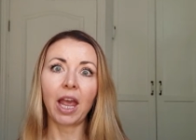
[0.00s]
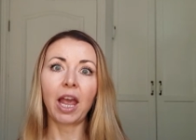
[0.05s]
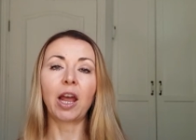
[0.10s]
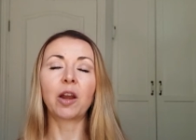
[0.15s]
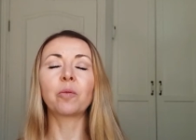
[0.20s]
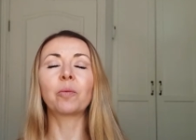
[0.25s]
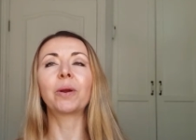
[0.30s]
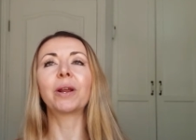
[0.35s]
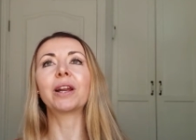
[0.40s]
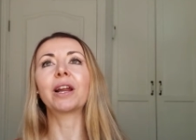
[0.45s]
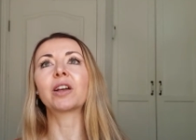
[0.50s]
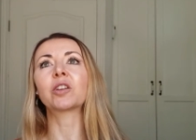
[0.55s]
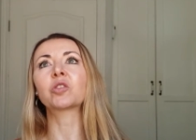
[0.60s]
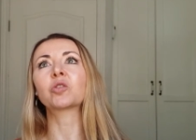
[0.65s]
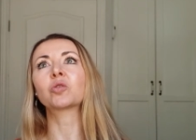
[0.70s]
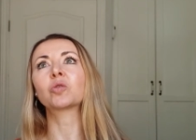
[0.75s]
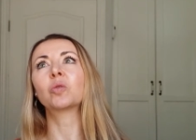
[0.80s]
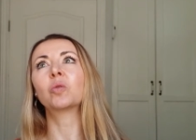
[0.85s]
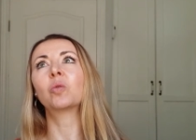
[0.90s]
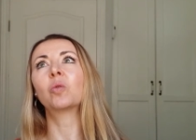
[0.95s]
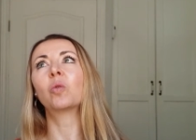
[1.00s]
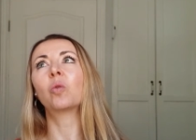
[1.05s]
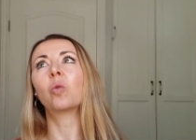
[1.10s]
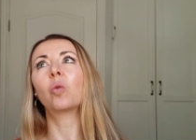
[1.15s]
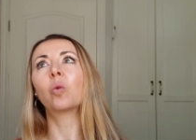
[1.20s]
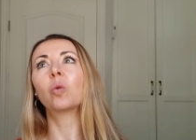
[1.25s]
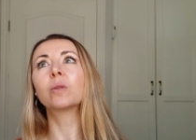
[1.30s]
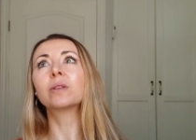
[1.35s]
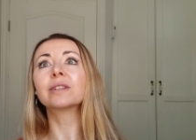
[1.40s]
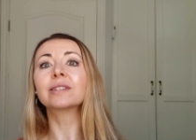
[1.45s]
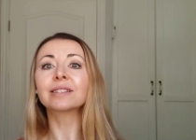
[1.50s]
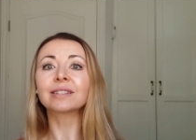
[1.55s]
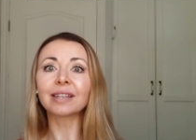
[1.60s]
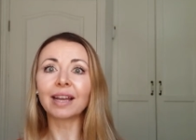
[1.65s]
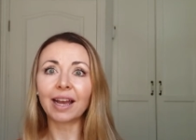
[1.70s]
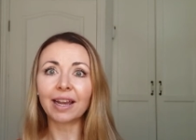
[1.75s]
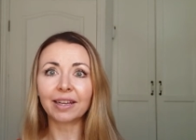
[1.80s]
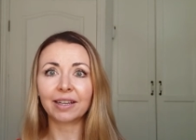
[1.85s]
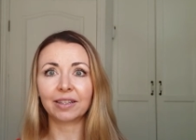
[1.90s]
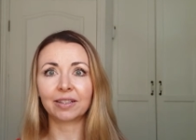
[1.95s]
And when I saw all the
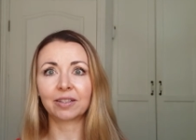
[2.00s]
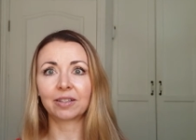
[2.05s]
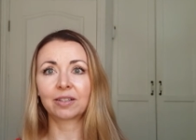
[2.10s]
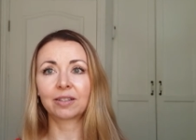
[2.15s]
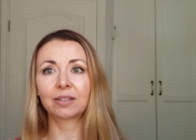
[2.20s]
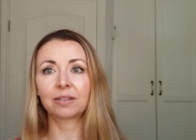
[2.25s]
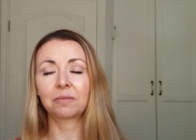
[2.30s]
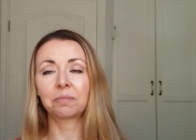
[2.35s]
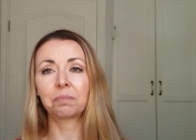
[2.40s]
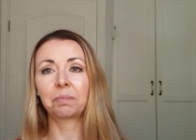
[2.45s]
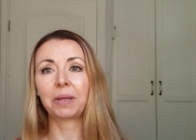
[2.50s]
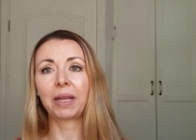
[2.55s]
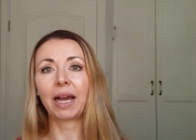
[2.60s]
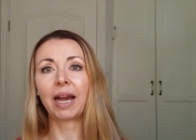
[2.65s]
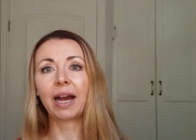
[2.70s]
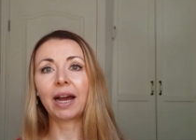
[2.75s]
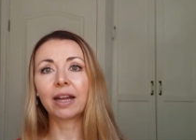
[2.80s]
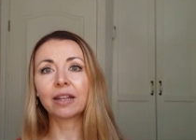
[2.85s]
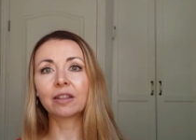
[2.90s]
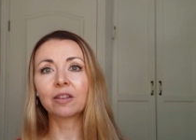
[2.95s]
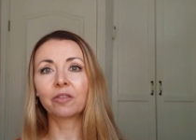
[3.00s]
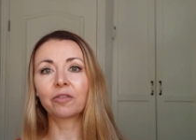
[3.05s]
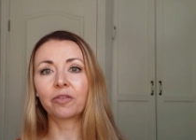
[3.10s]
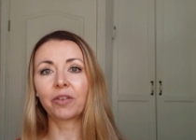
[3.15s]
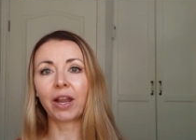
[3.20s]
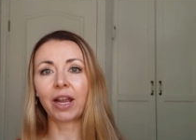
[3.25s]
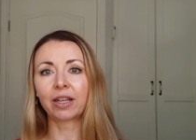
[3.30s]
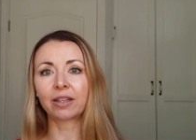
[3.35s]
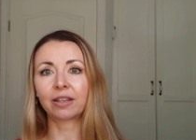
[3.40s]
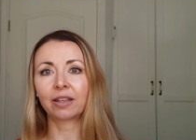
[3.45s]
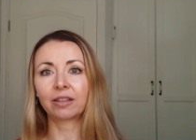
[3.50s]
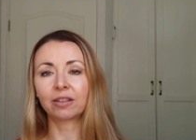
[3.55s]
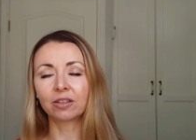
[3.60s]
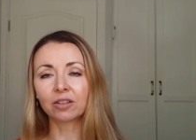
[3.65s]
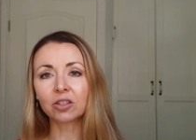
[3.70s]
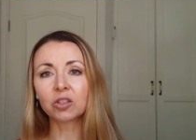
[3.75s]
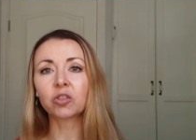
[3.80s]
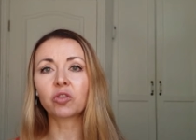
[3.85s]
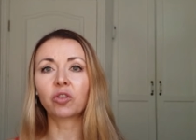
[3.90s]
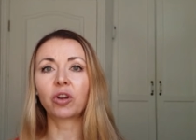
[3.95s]
science behind the fact that
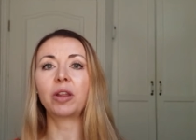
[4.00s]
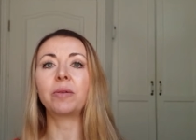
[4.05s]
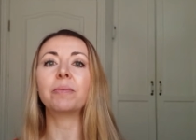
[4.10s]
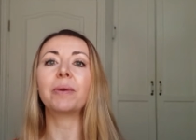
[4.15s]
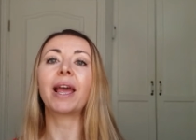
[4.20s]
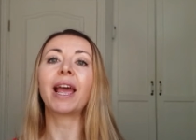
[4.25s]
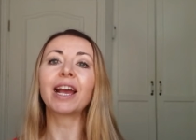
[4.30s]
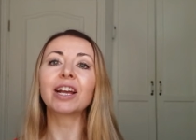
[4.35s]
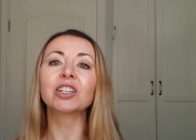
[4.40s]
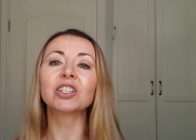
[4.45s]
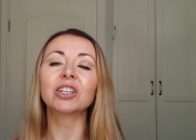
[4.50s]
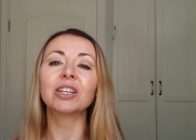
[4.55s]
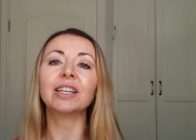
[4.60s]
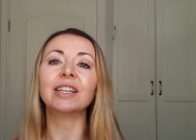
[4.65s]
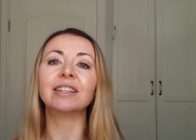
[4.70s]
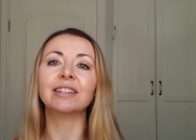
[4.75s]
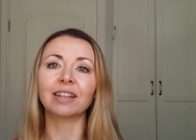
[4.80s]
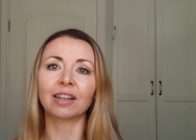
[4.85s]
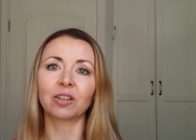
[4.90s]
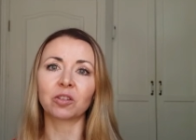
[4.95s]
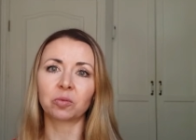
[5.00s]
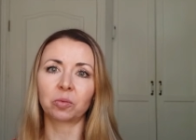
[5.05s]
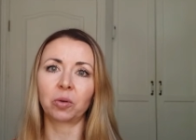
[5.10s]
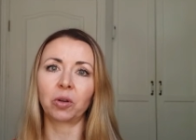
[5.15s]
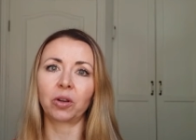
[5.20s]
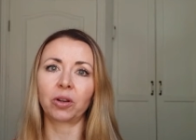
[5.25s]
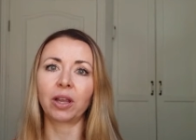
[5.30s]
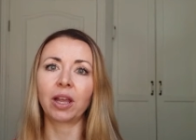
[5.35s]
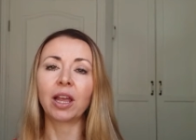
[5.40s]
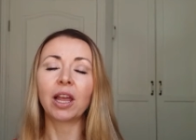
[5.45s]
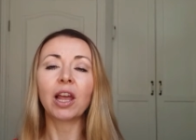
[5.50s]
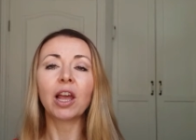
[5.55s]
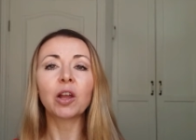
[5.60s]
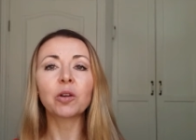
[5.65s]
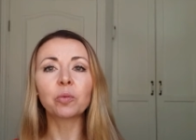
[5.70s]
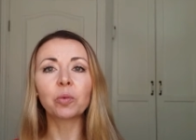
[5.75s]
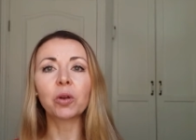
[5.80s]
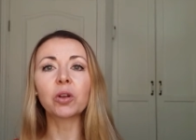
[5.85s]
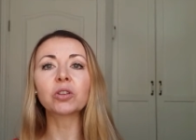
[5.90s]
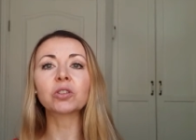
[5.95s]
this cream actually does work,
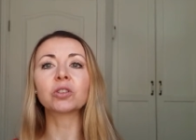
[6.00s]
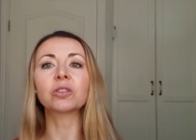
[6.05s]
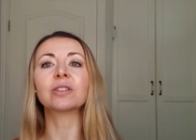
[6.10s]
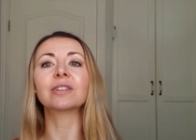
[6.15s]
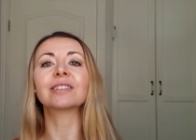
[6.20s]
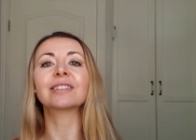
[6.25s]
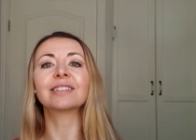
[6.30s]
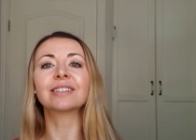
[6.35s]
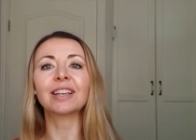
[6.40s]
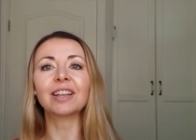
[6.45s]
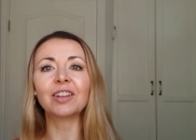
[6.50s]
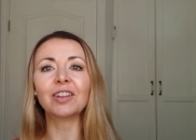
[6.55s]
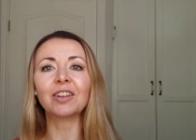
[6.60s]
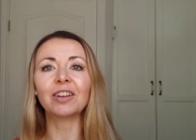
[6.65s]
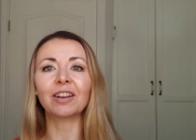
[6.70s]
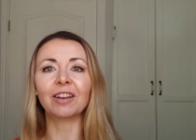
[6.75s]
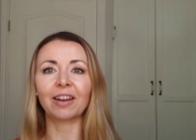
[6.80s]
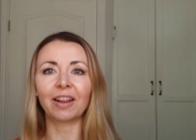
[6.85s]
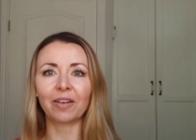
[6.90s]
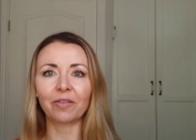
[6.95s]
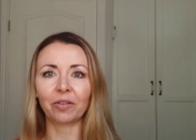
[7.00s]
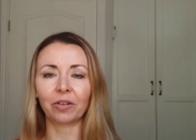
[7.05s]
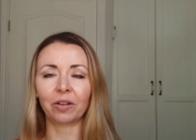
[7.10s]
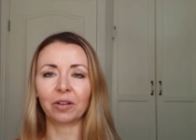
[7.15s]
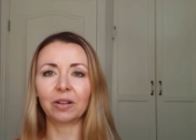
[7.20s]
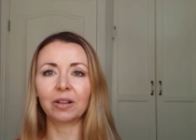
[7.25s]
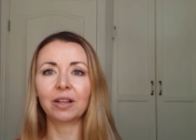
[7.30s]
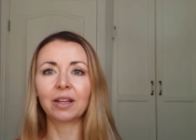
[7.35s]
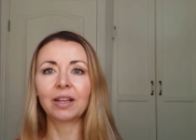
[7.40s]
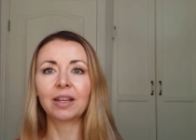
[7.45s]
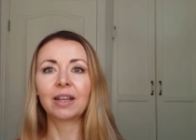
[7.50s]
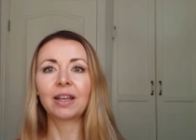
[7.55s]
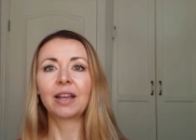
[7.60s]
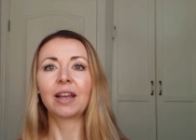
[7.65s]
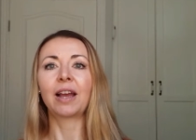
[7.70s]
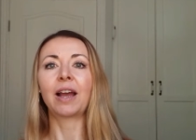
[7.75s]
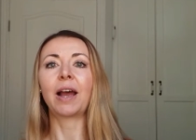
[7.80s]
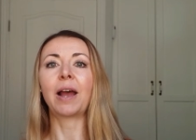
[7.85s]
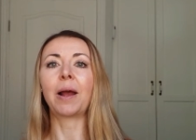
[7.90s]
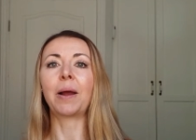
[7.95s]
it works on a cellular level.
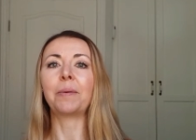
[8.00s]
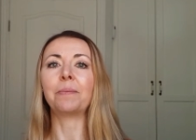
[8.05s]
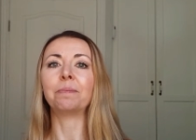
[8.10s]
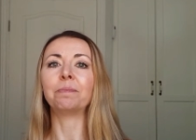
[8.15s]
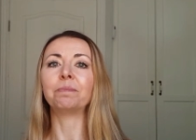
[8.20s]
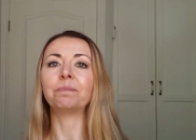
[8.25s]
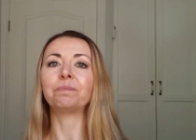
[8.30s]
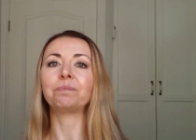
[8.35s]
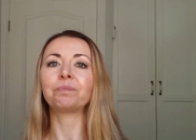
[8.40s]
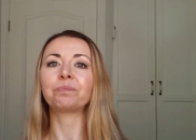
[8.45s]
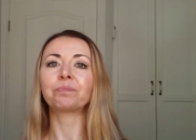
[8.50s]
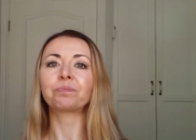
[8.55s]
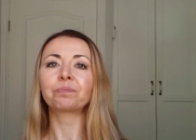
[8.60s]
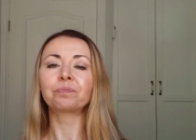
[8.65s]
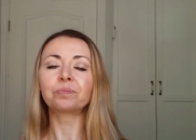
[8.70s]
Um,